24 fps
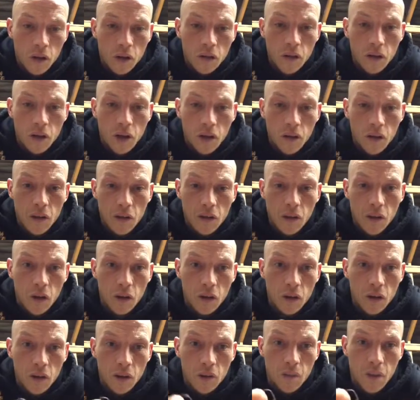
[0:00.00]
So now this
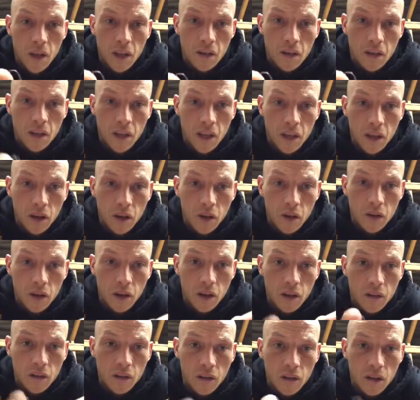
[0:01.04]
hook is basically
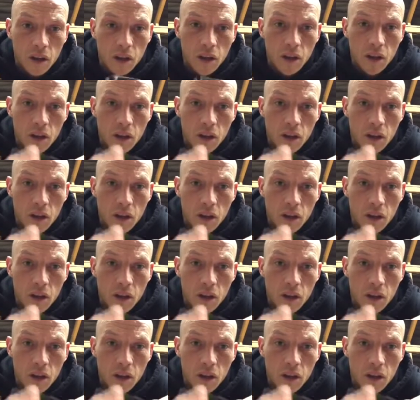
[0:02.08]
useless.